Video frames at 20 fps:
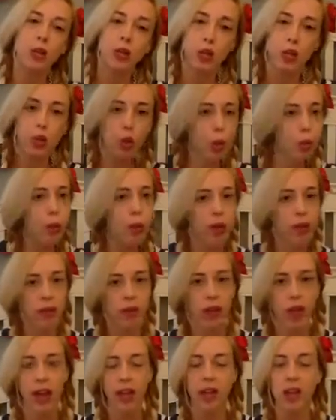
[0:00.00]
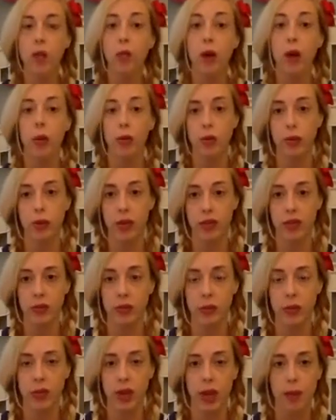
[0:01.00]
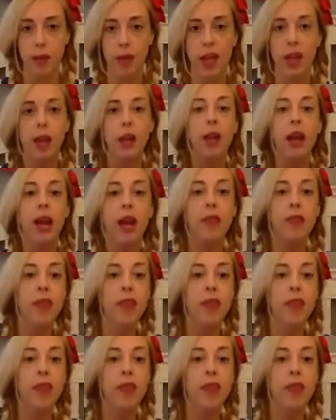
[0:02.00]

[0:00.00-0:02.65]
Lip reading: do whatever the heck you want with the rest of your time. And